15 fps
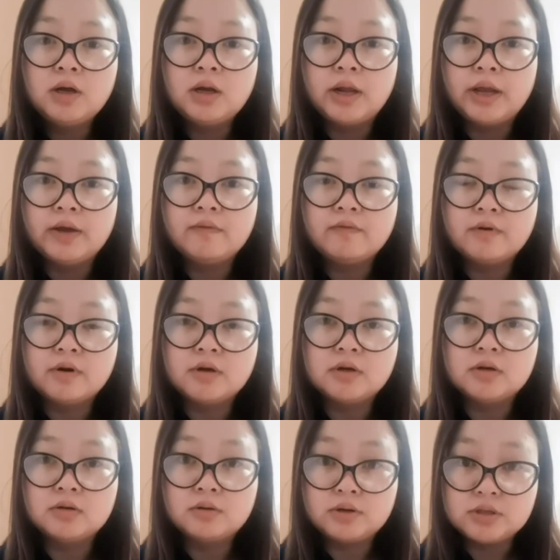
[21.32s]
like for
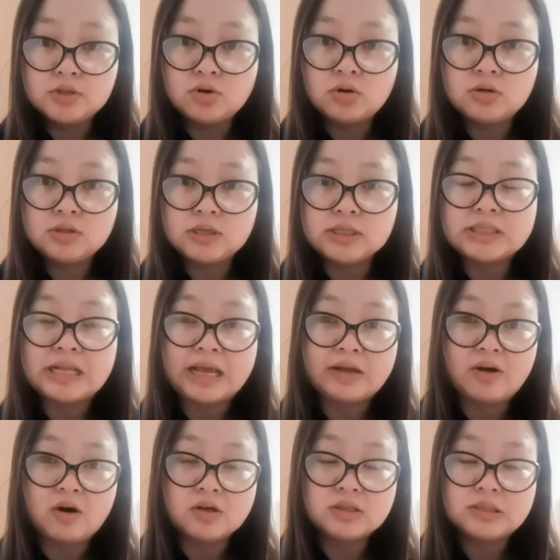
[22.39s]
resources
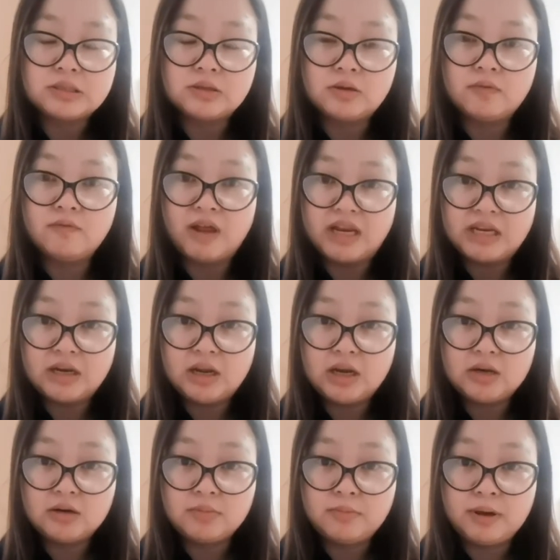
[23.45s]
like oxygen,
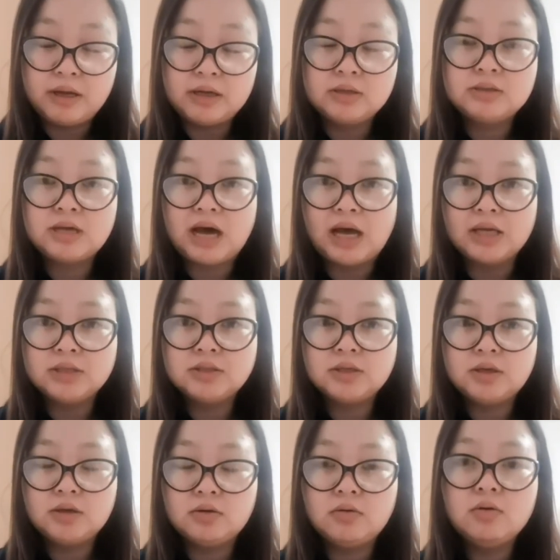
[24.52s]
ventilator beds,
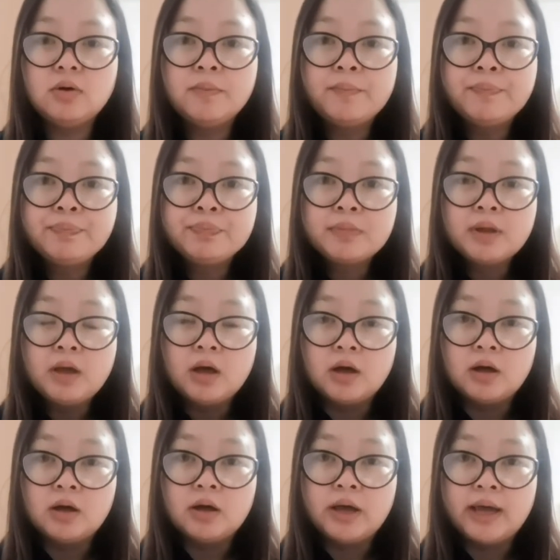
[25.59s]
ICU,
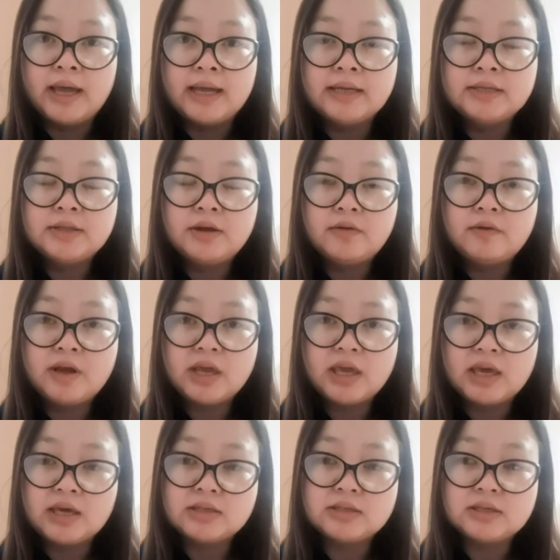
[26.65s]
and there were
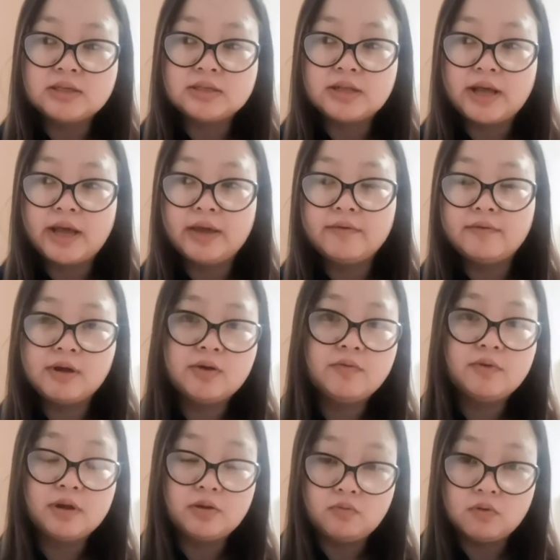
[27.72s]
cases like
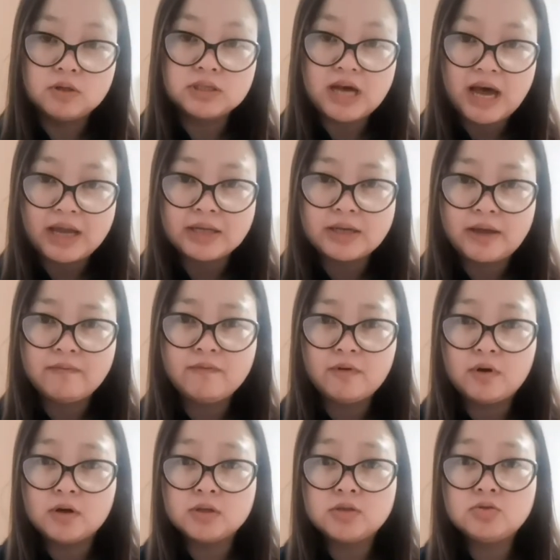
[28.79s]
where it was a high time
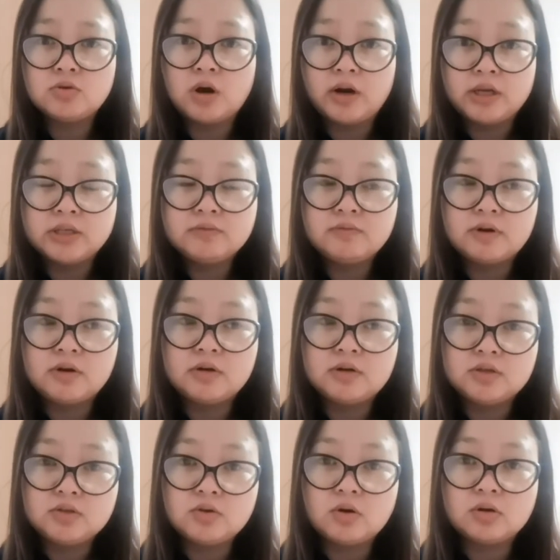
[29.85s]
for us to arrange for
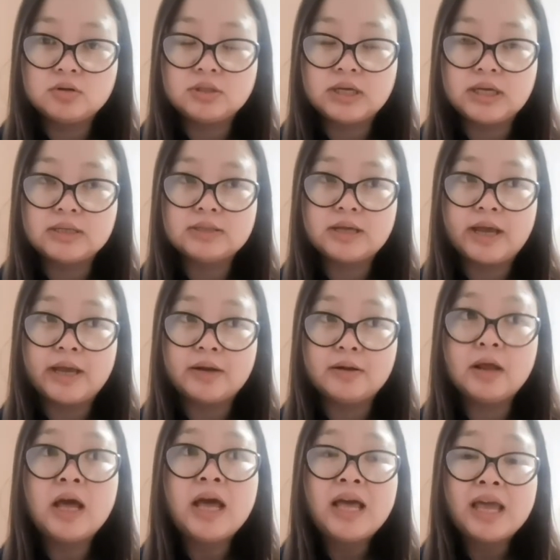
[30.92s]
resources
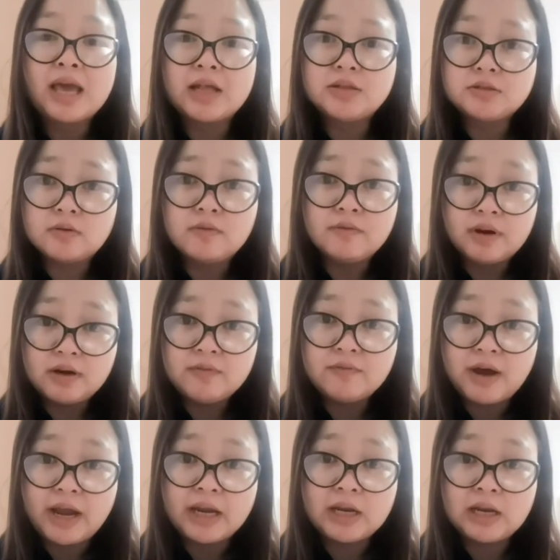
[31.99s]
and get some
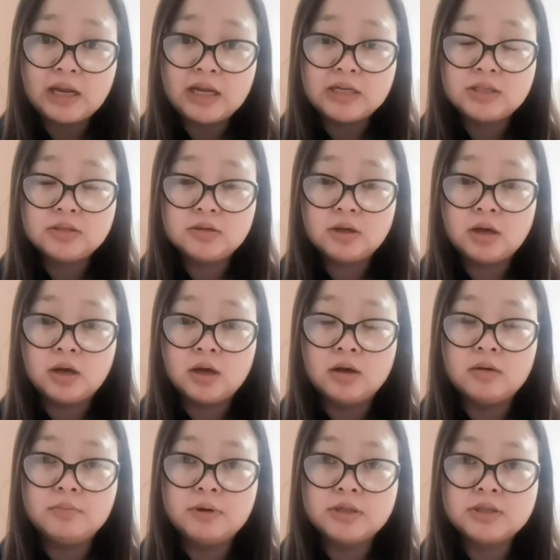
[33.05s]
verified leads,
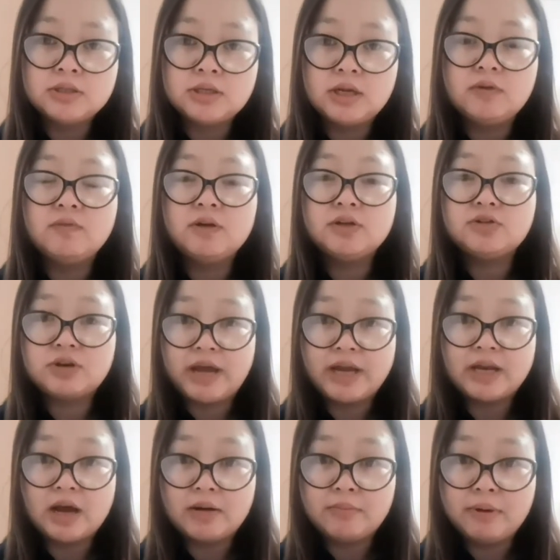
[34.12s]
but still we
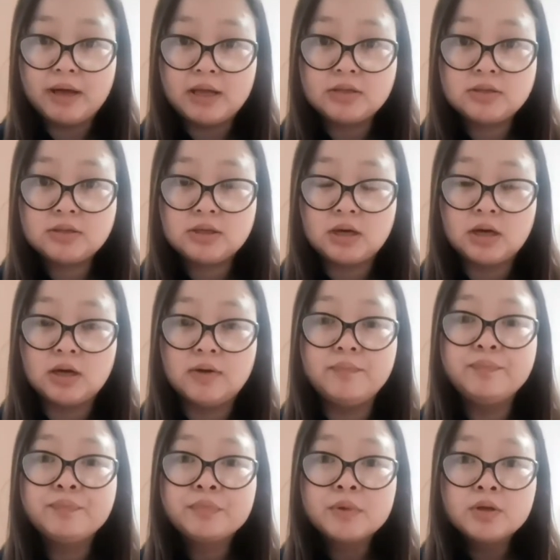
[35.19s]
tried our best
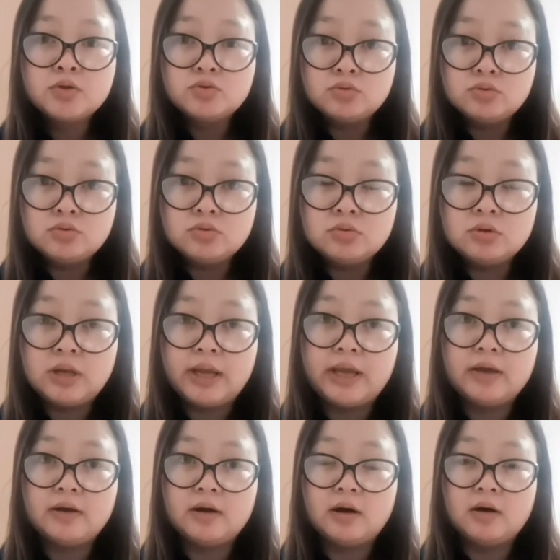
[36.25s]
to do
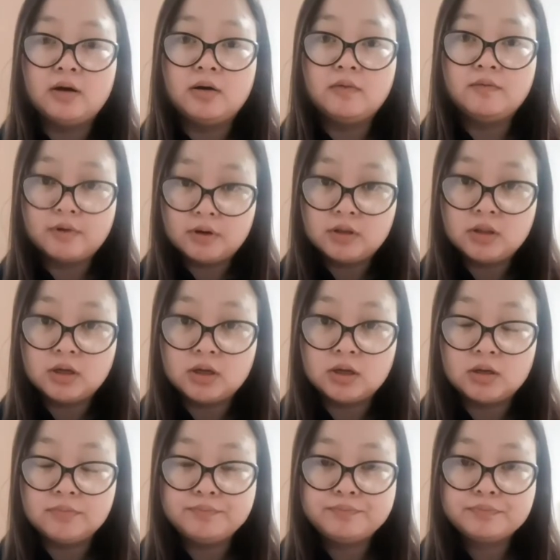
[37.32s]
like for
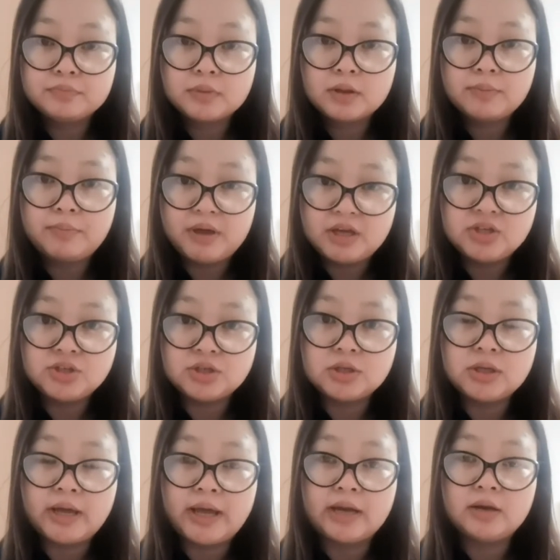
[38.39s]
the
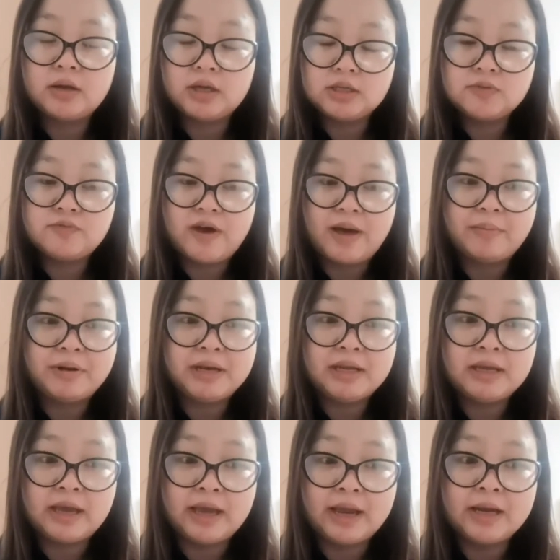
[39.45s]
patient and his
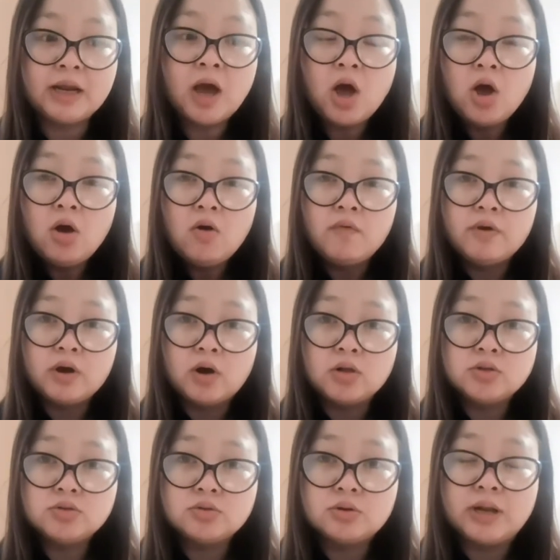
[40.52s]
family, and we
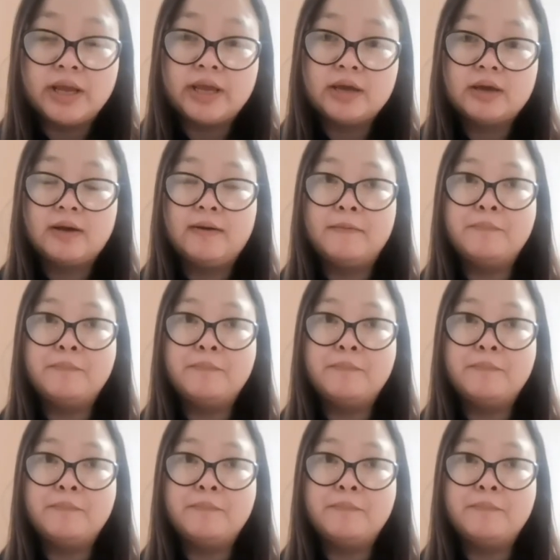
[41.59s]
also like